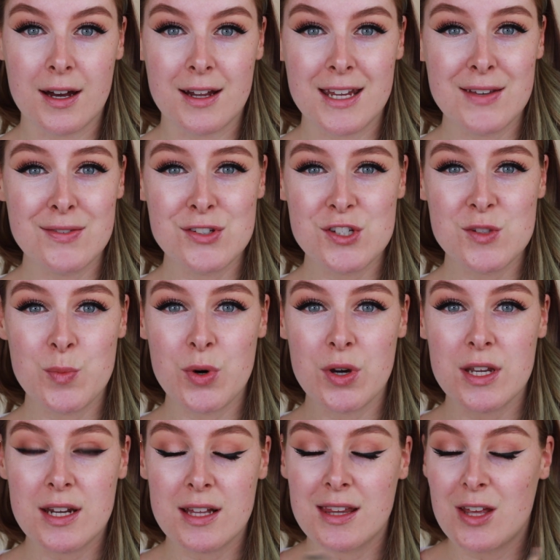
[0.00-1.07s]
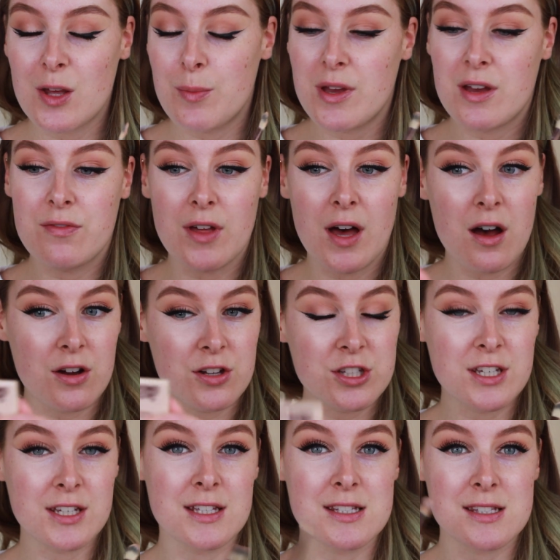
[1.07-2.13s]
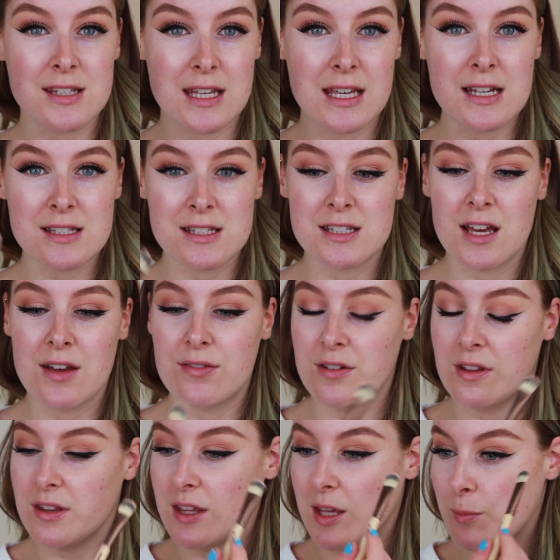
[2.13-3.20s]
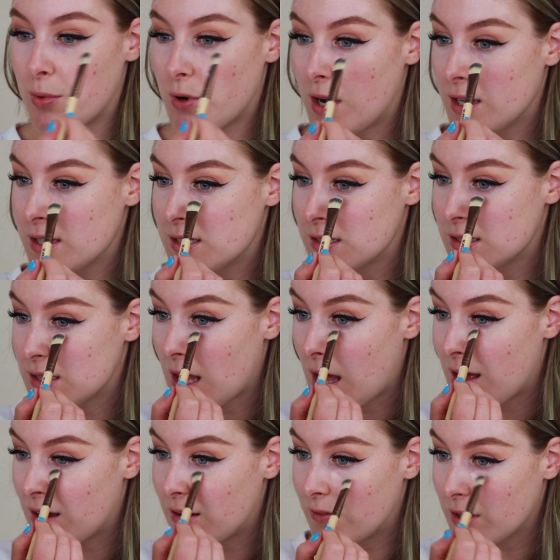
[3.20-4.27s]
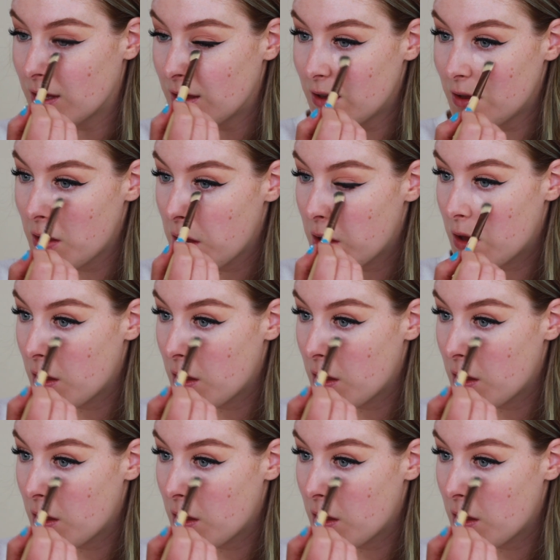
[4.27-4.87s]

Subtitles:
And even just putting a little bit of that on, you can see it's definitely brightened that area.